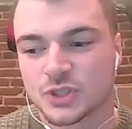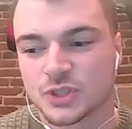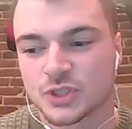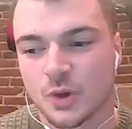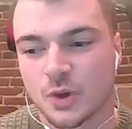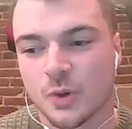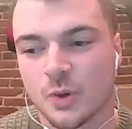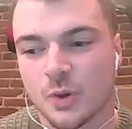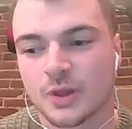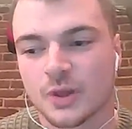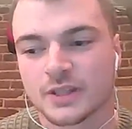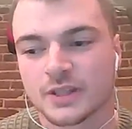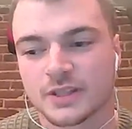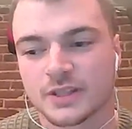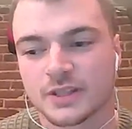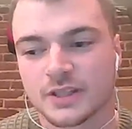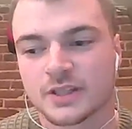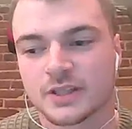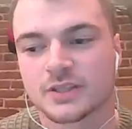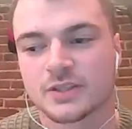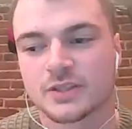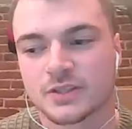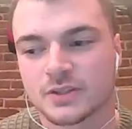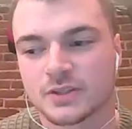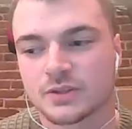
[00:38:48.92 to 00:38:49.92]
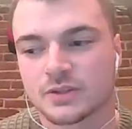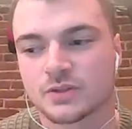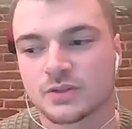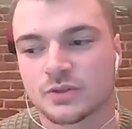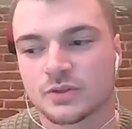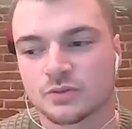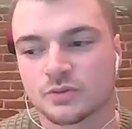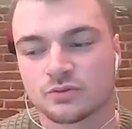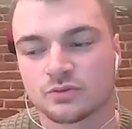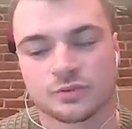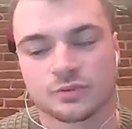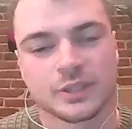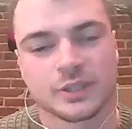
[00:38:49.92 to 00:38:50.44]
so it
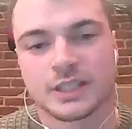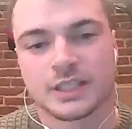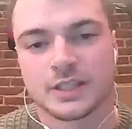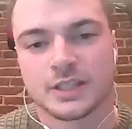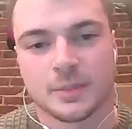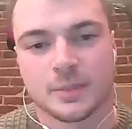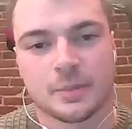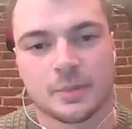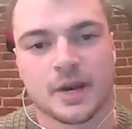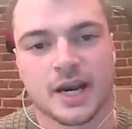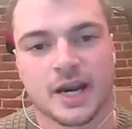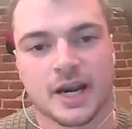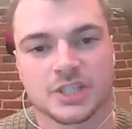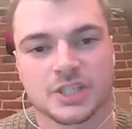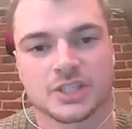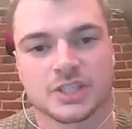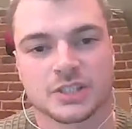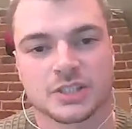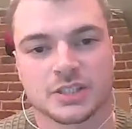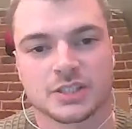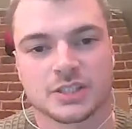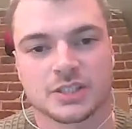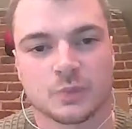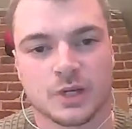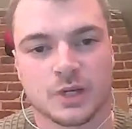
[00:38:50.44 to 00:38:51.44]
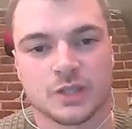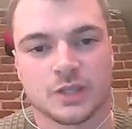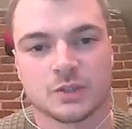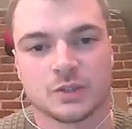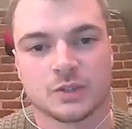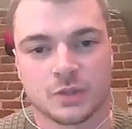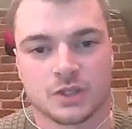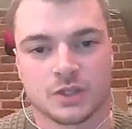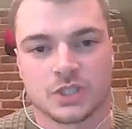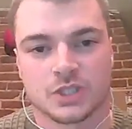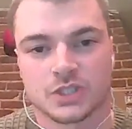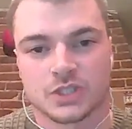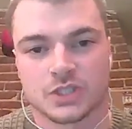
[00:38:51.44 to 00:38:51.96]
really, the passion is where you
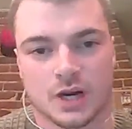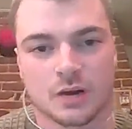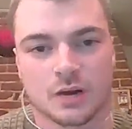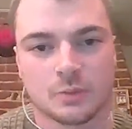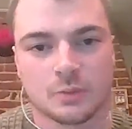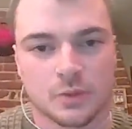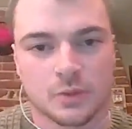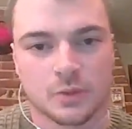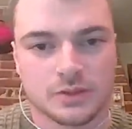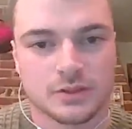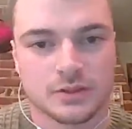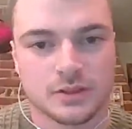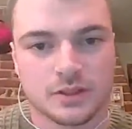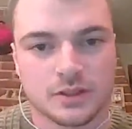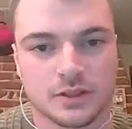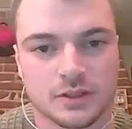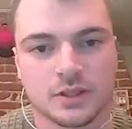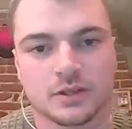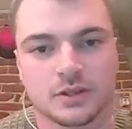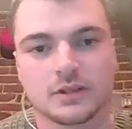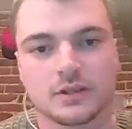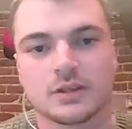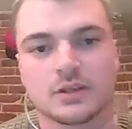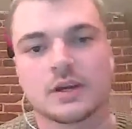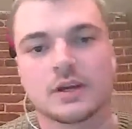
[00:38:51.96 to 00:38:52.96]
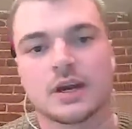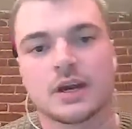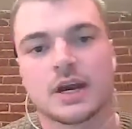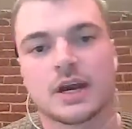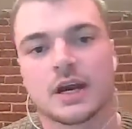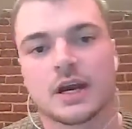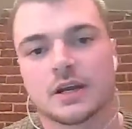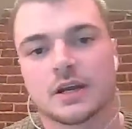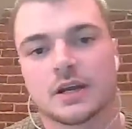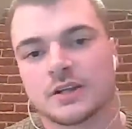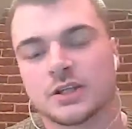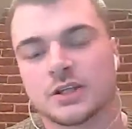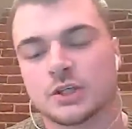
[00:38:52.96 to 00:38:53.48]
want to start with.
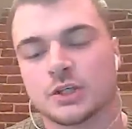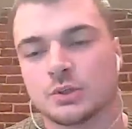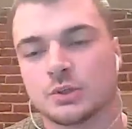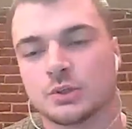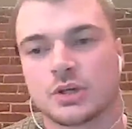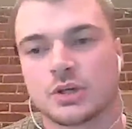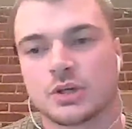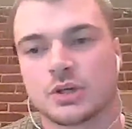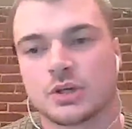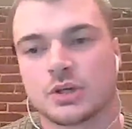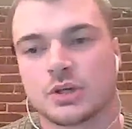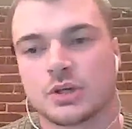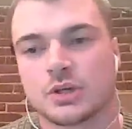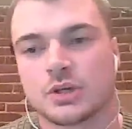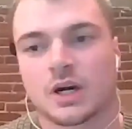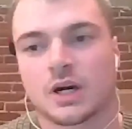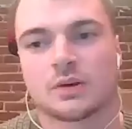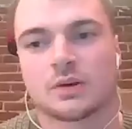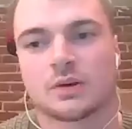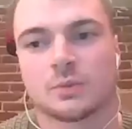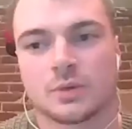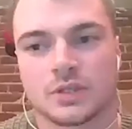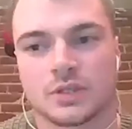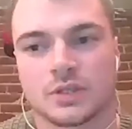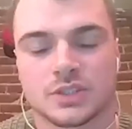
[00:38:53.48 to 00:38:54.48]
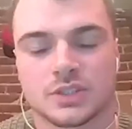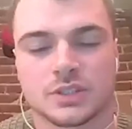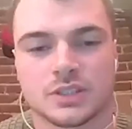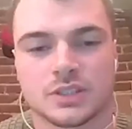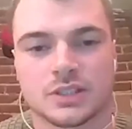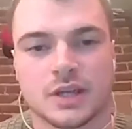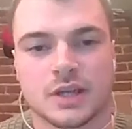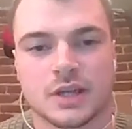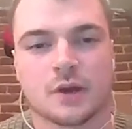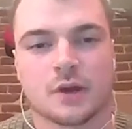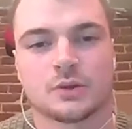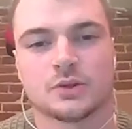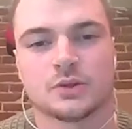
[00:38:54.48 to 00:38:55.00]
And then you kind of want to see
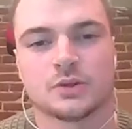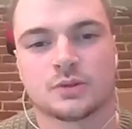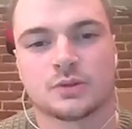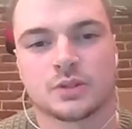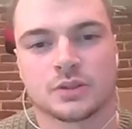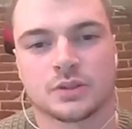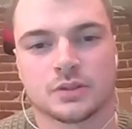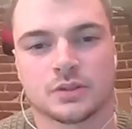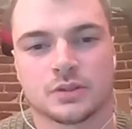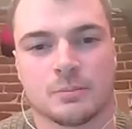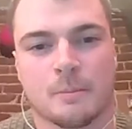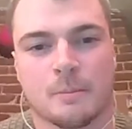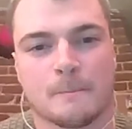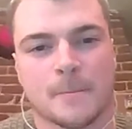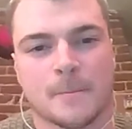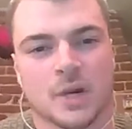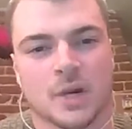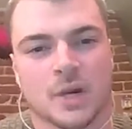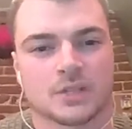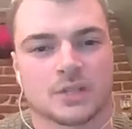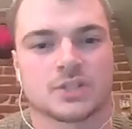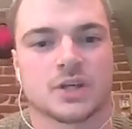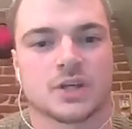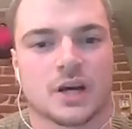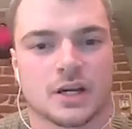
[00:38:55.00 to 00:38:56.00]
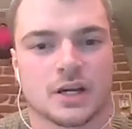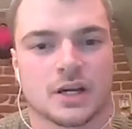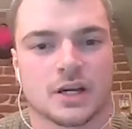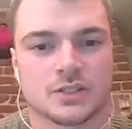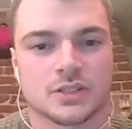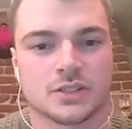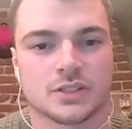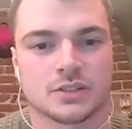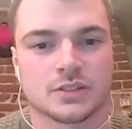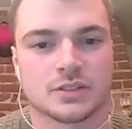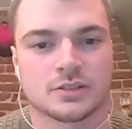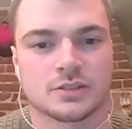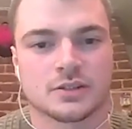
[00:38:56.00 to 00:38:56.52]
how you can
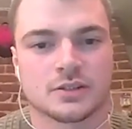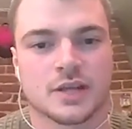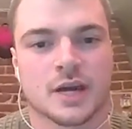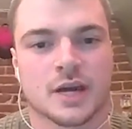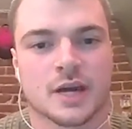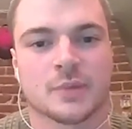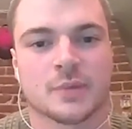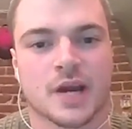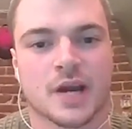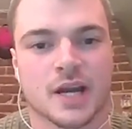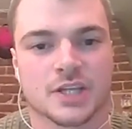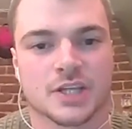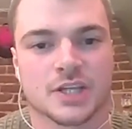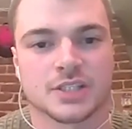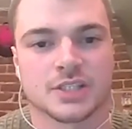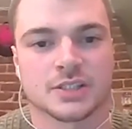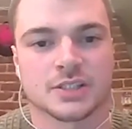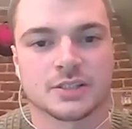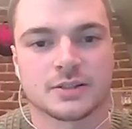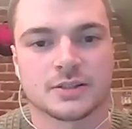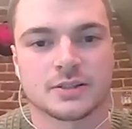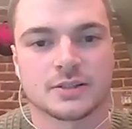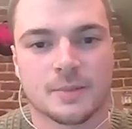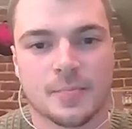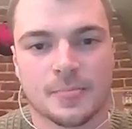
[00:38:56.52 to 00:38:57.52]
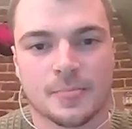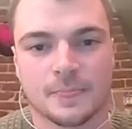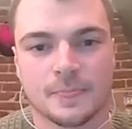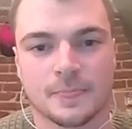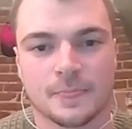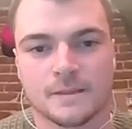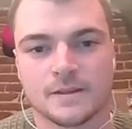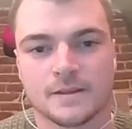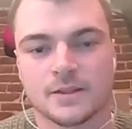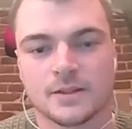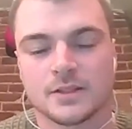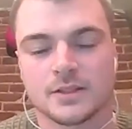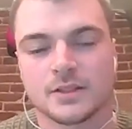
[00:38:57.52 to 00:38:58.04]
monetize that passion.
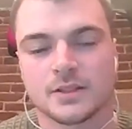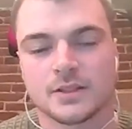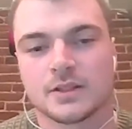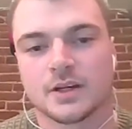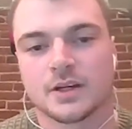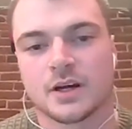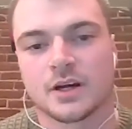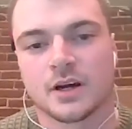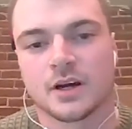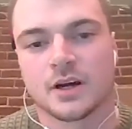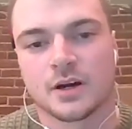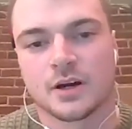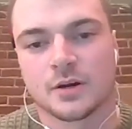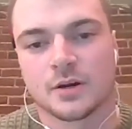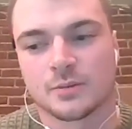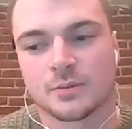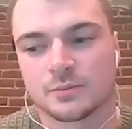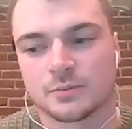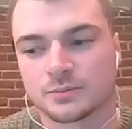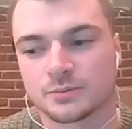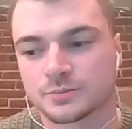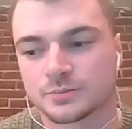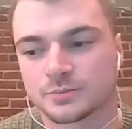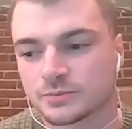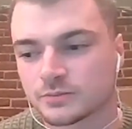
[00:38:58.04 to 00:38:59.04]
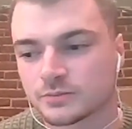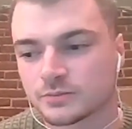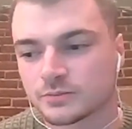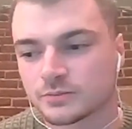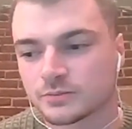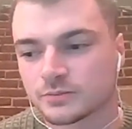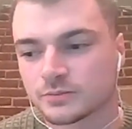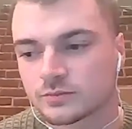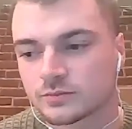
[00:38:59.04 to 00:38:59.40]
Um,